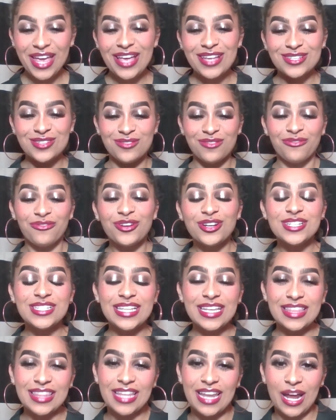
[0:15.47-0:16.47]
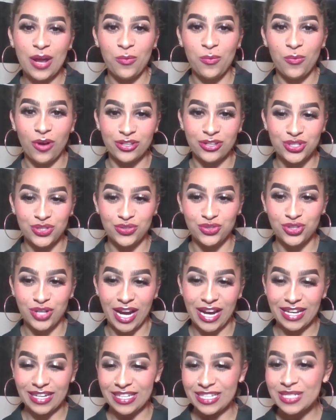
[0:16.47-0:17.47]
So the first thing that I want to try
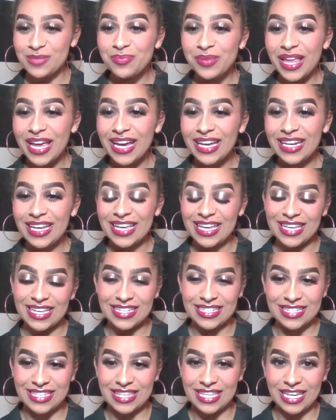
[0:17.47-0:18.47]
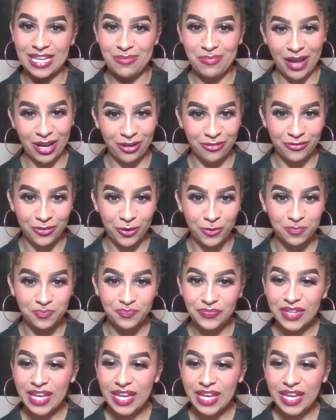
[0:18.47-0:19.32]
and explain is the microphone.